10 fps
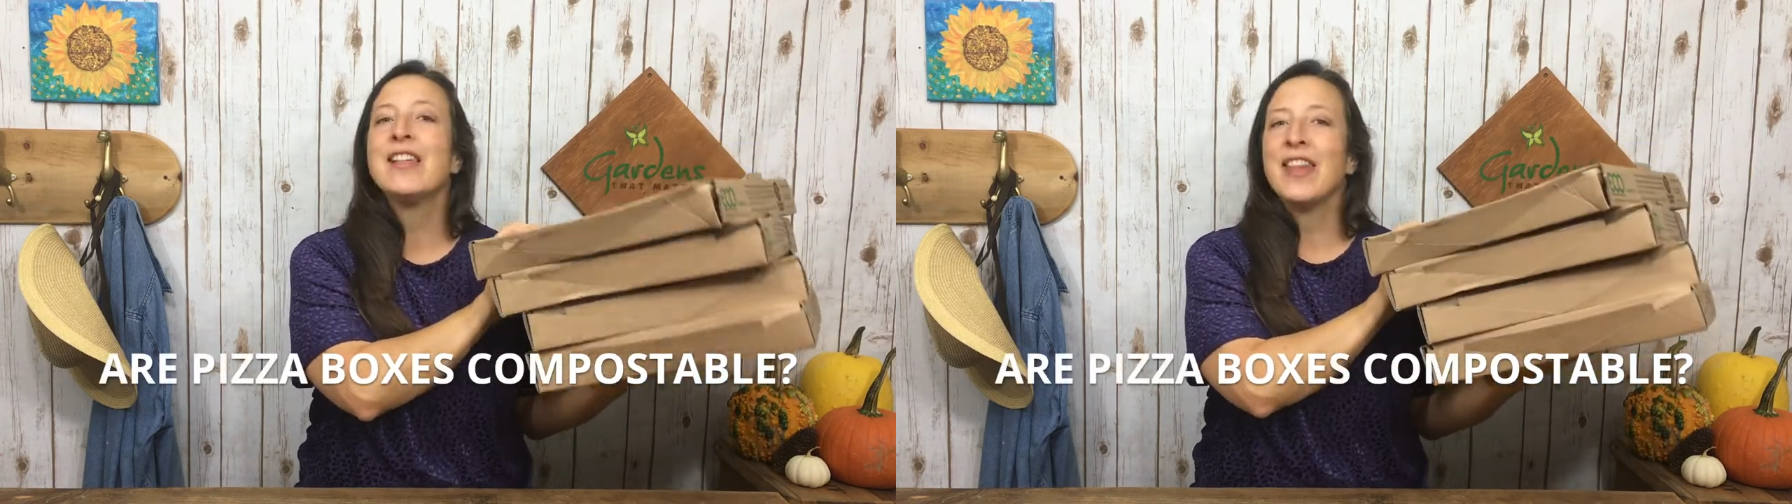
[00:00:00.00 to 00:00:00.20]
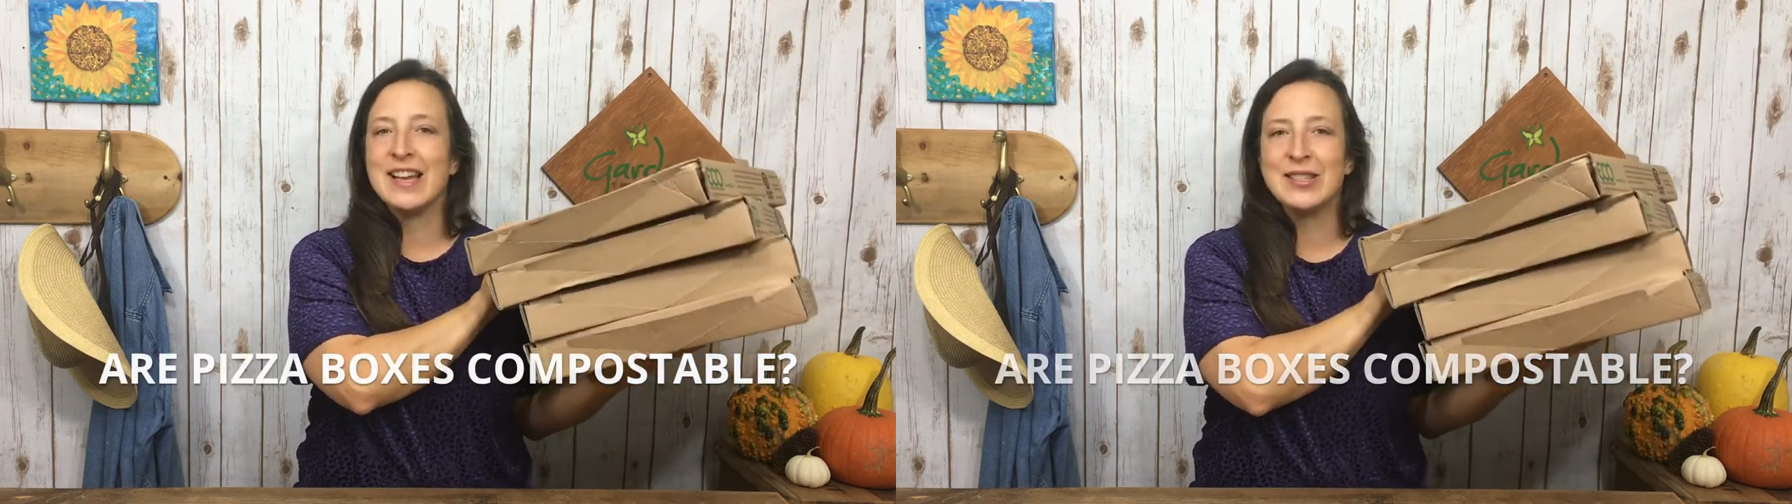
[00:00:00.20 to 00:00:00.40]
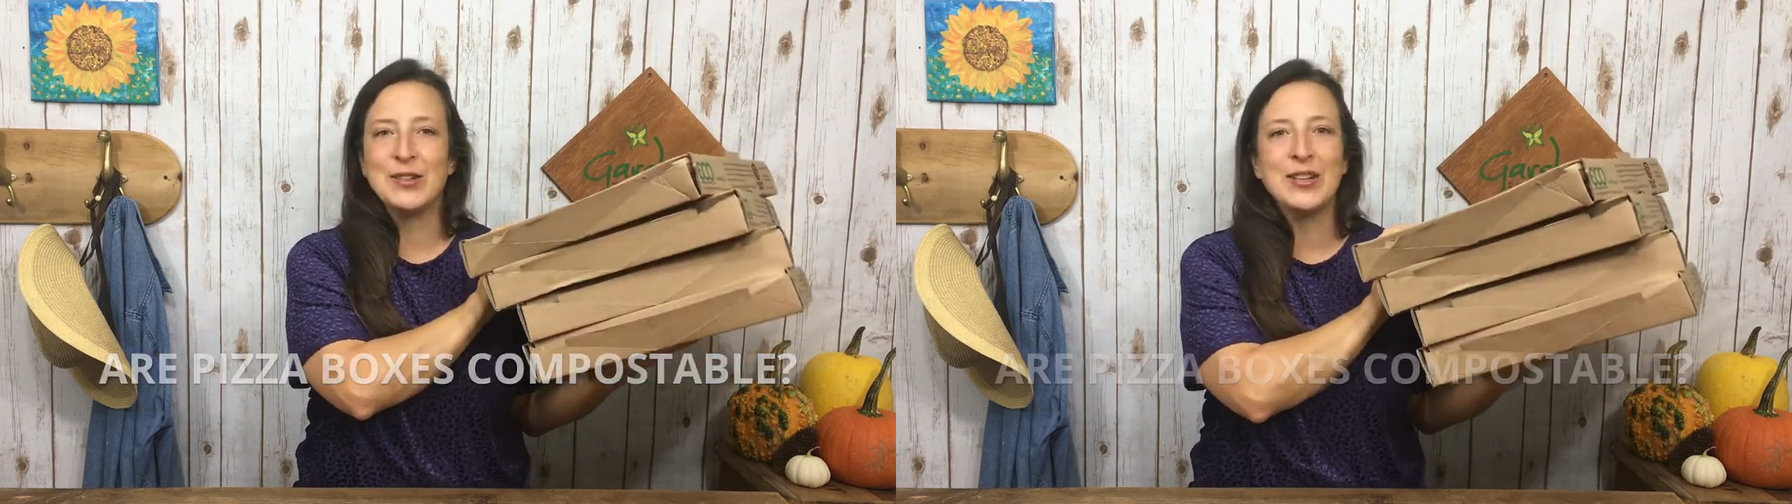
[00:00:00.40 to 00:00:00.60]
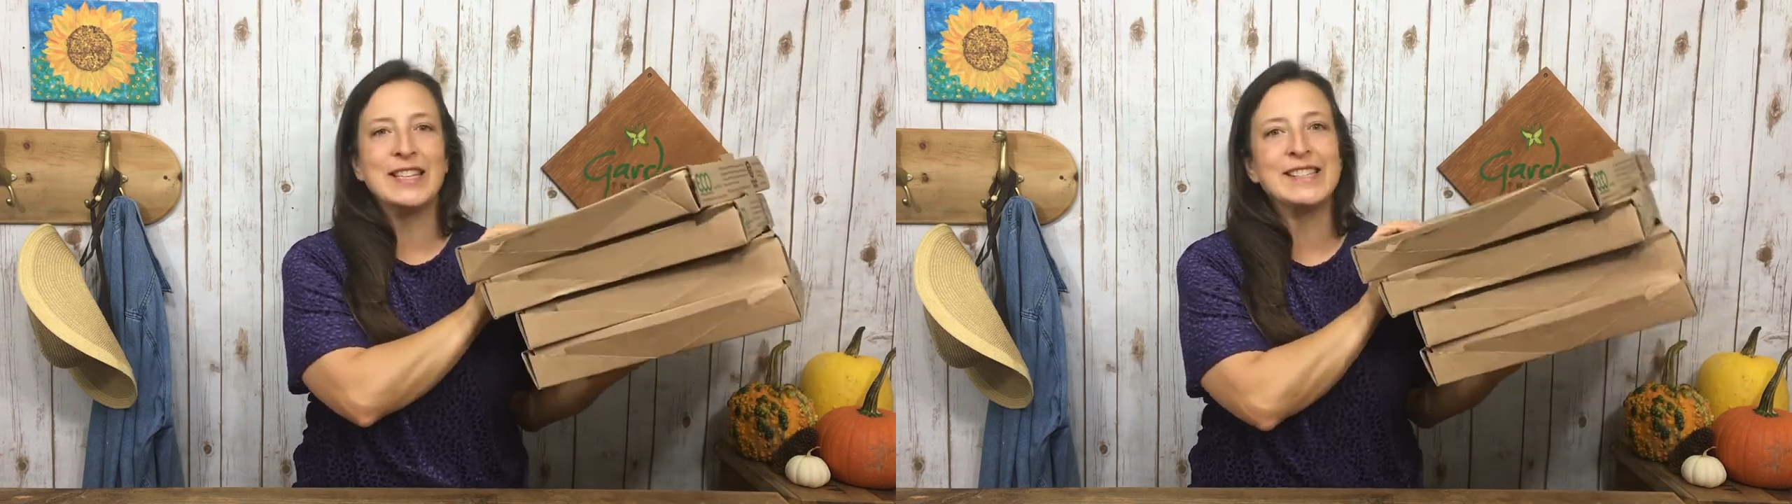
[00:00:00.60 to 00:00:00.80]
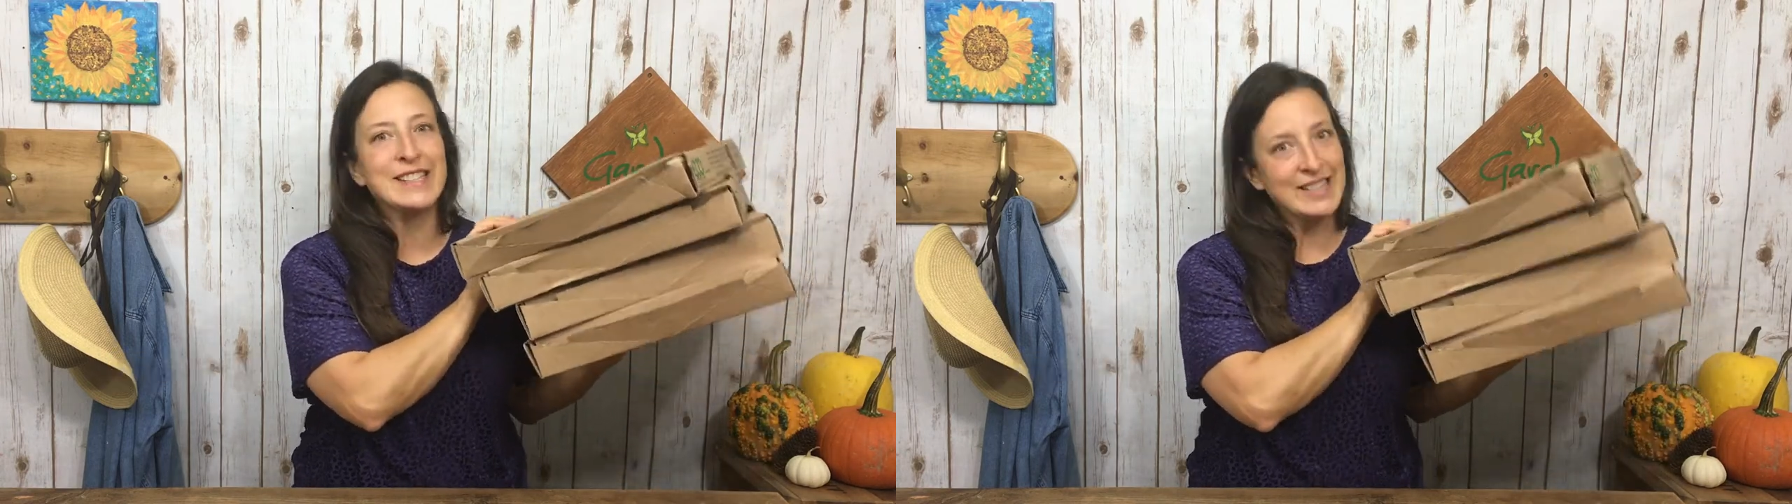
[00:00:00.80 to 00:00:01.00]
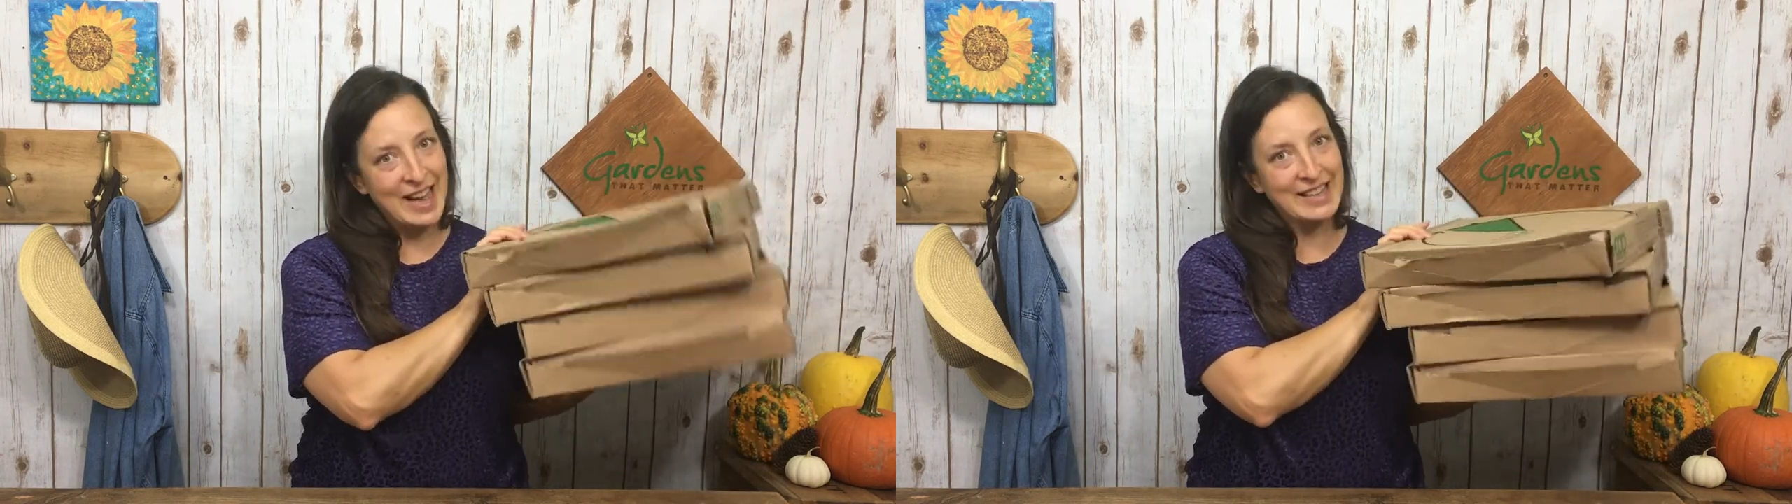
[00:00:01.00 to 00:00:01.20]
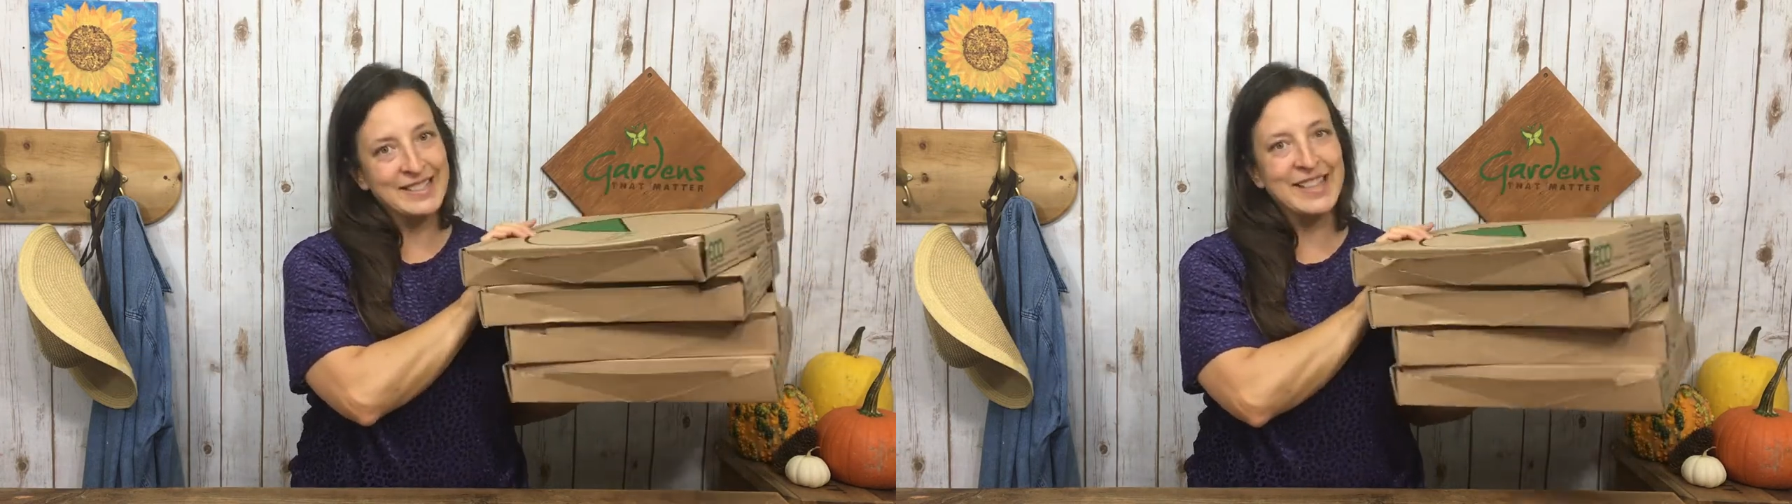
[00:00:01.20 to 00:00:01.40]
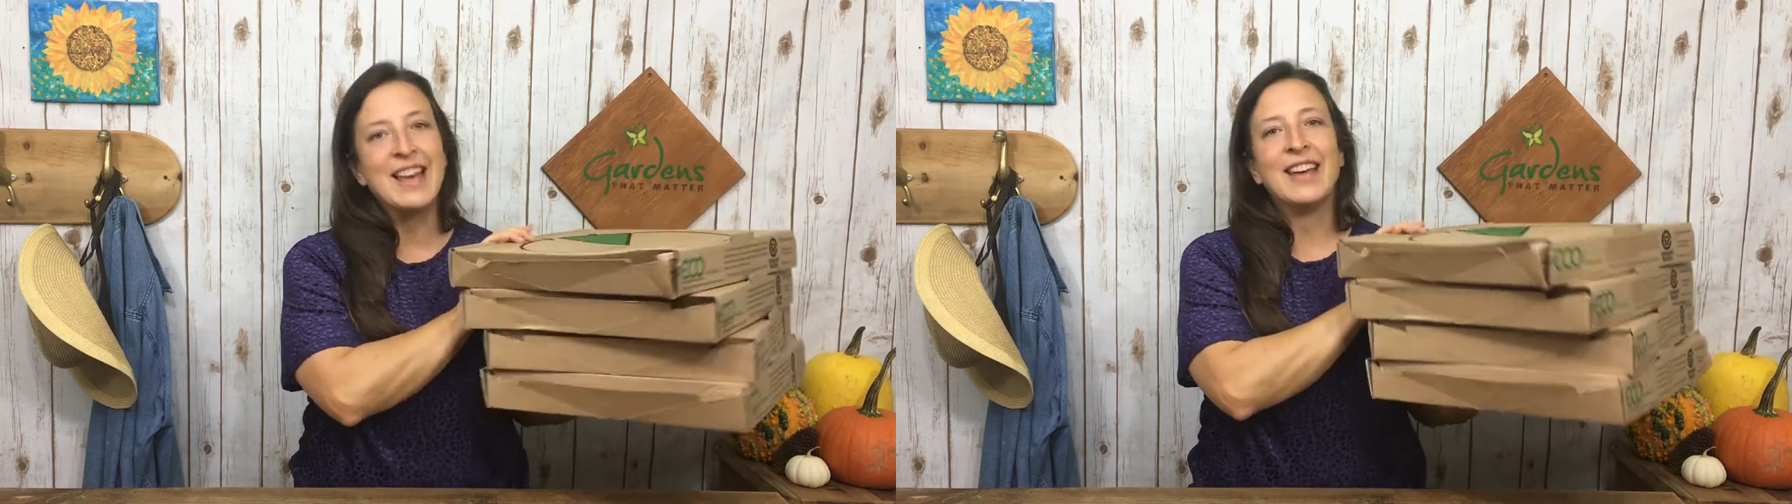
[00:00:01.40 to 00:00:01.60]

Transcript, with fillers: The answer is yes.